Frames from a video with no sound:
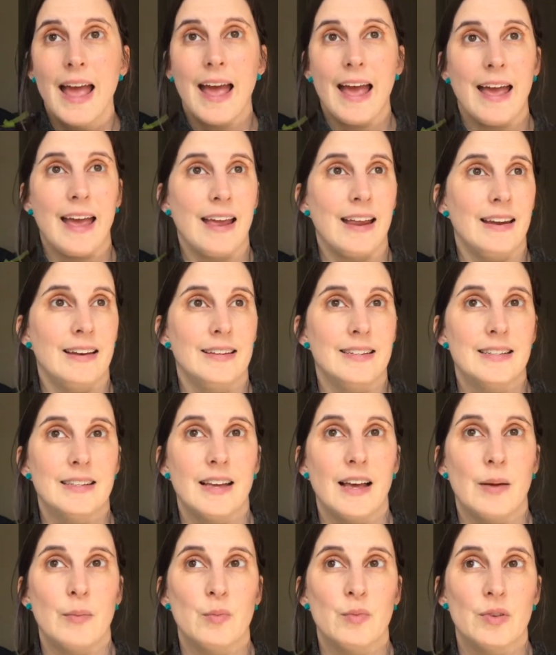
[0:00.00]
And
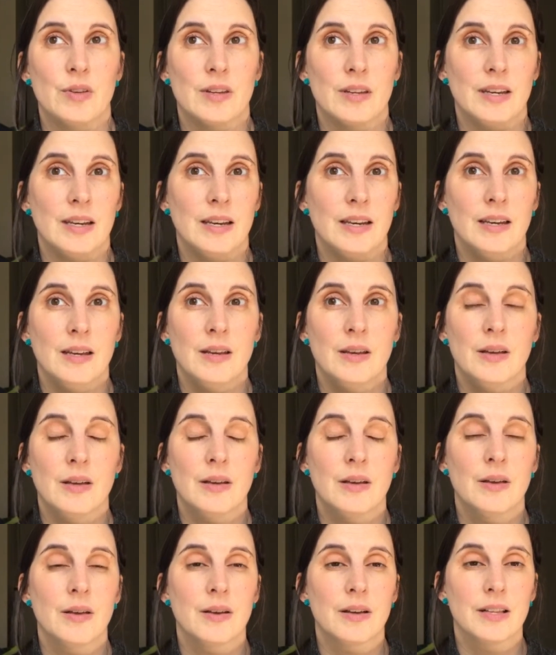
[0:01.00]
I'm really
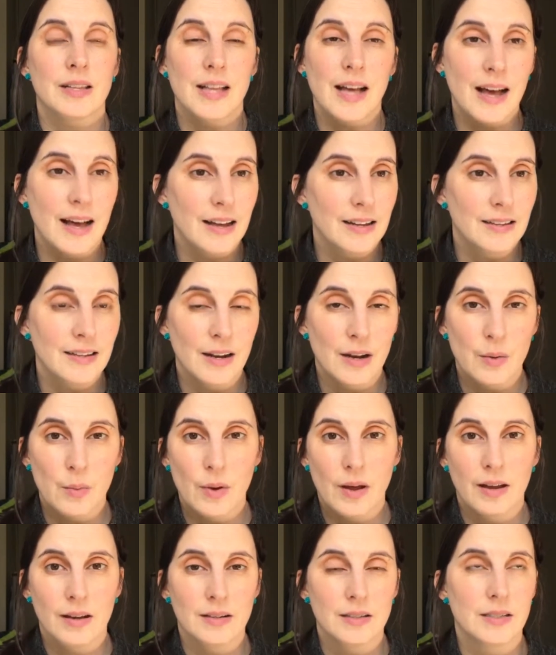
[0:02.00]
glad that I
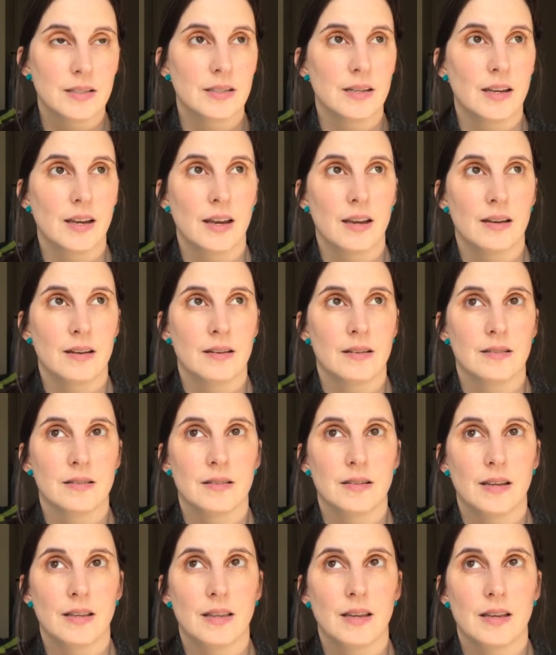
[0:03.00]
went,
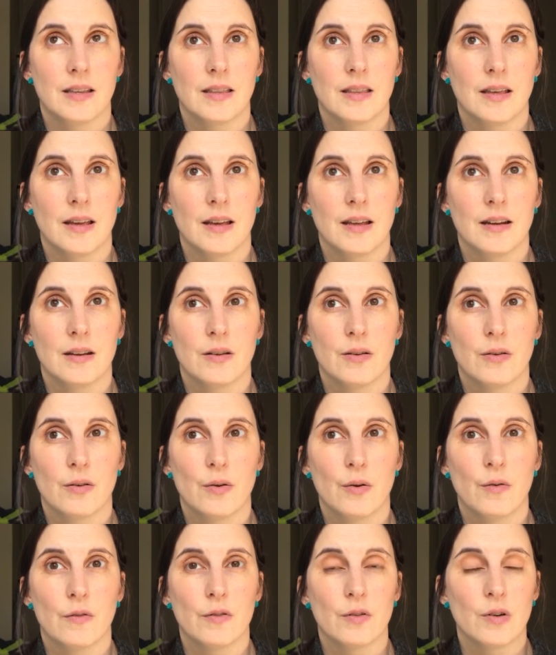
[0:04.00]
and I think that
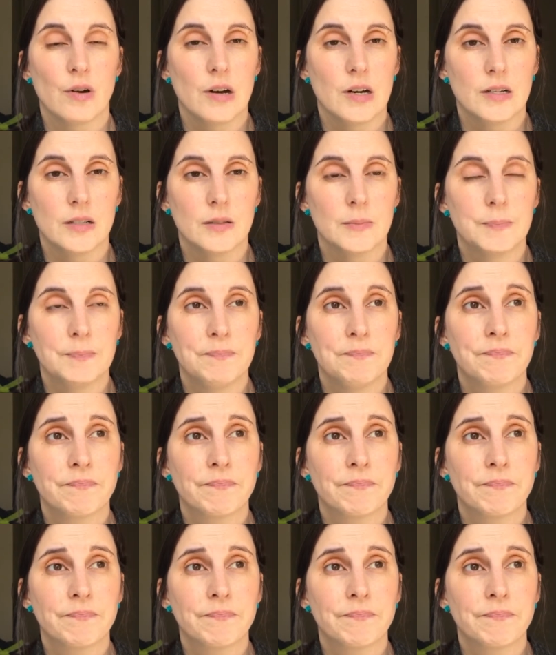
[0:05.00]
overall